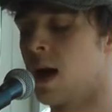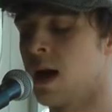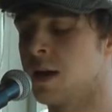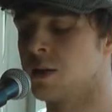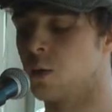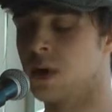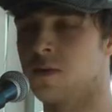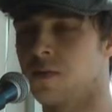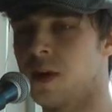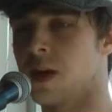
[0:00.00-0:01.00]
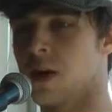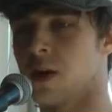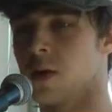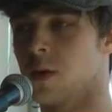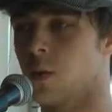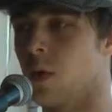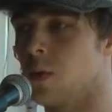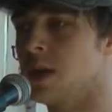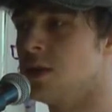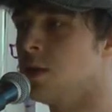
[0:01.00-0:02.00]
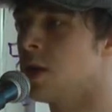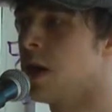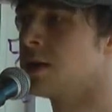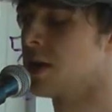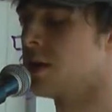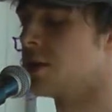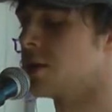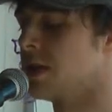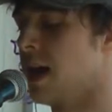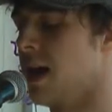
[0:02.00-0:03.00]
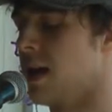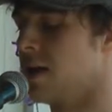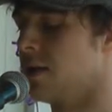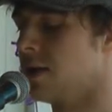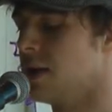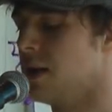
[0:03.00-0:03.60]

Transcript: Why do we fear what we do not understand?